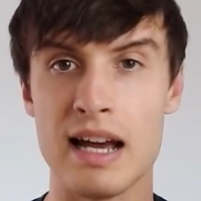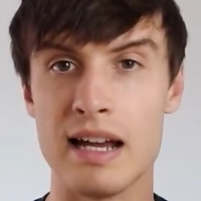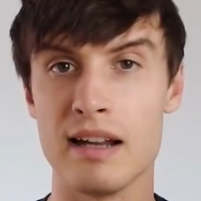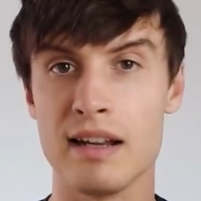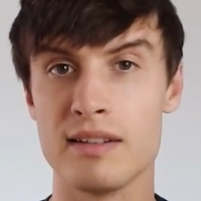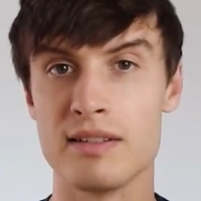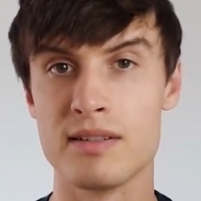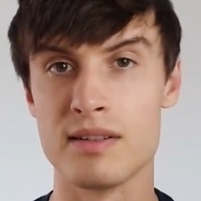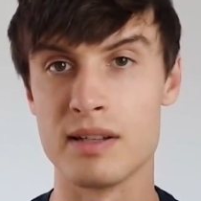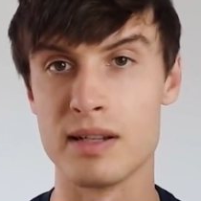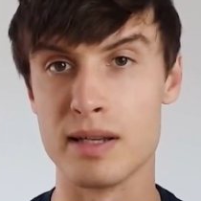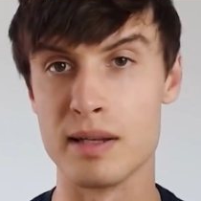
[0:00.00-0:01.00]
And
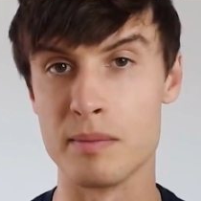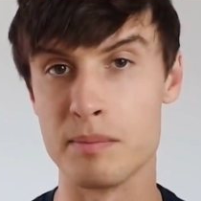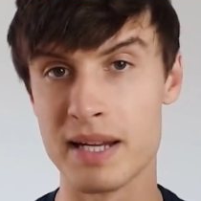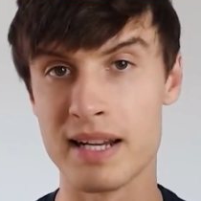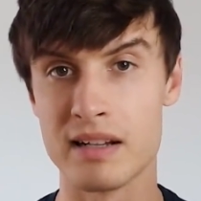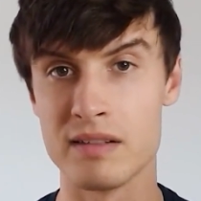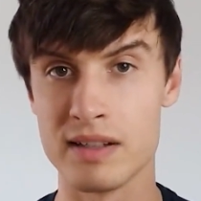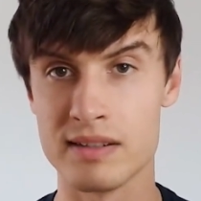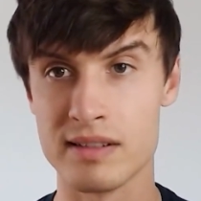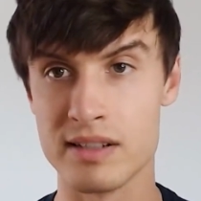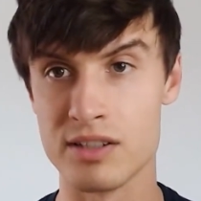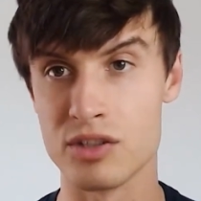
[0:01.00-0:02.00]
the big
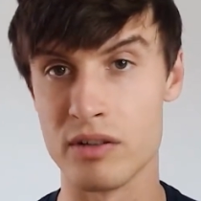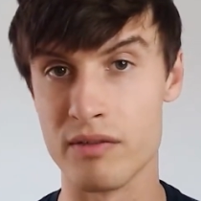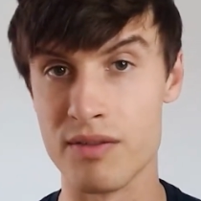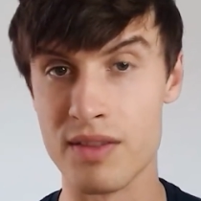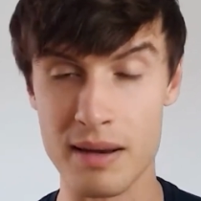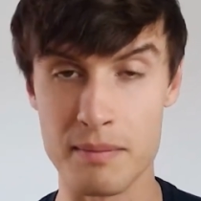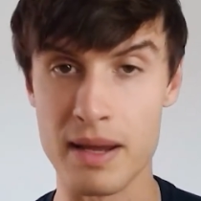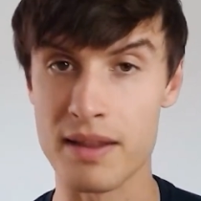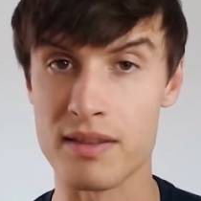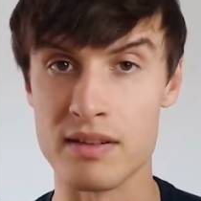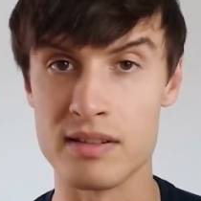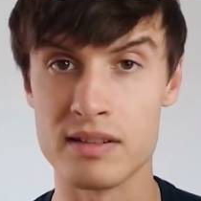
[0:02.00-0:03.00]
advantage of that
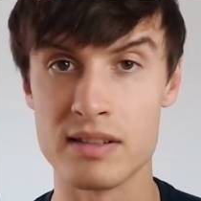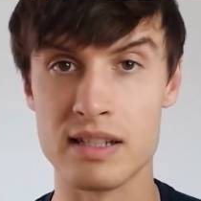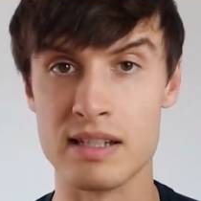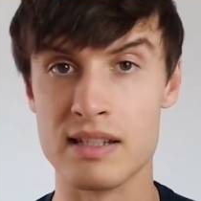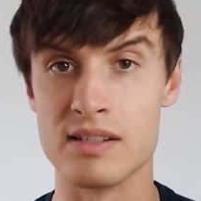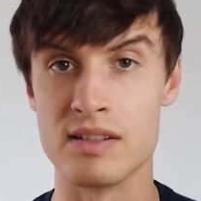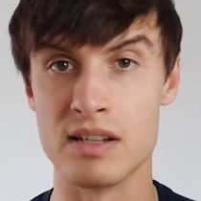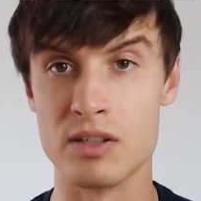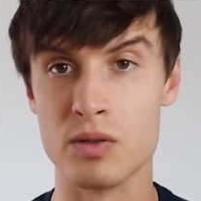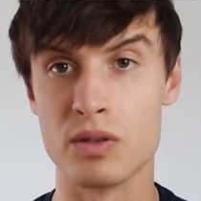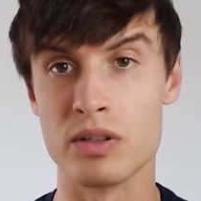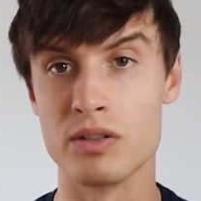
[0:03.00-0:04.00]
method is that
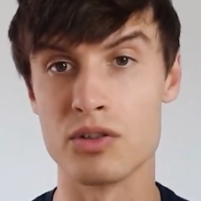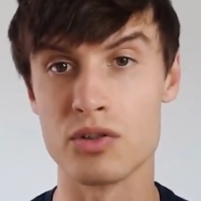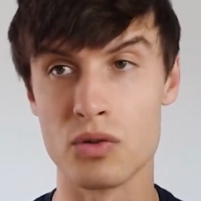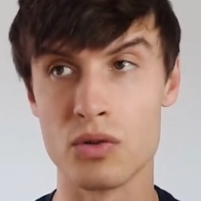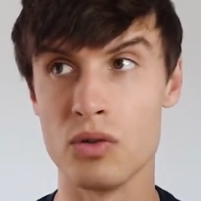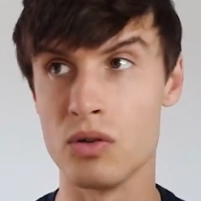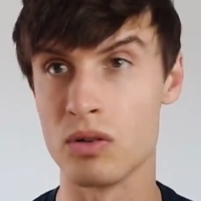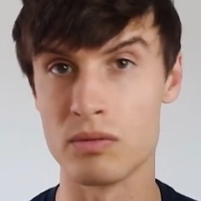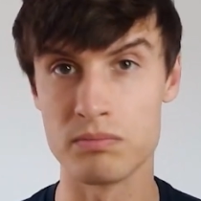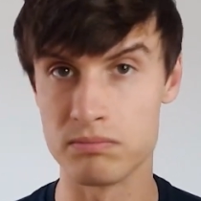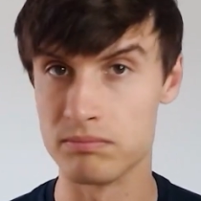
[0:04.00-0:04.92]
you can show